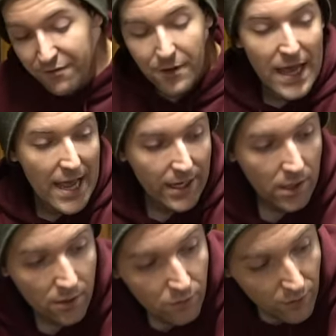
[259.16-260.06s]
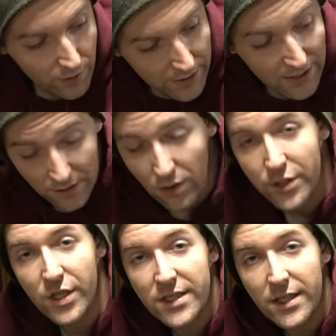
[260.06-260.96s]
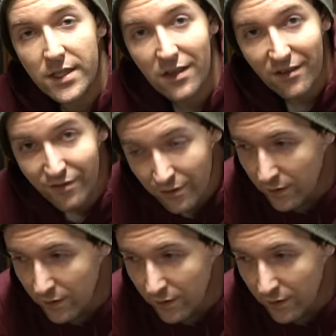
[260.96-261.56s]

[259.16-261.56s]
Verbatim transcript: for that. We're getting the logistics of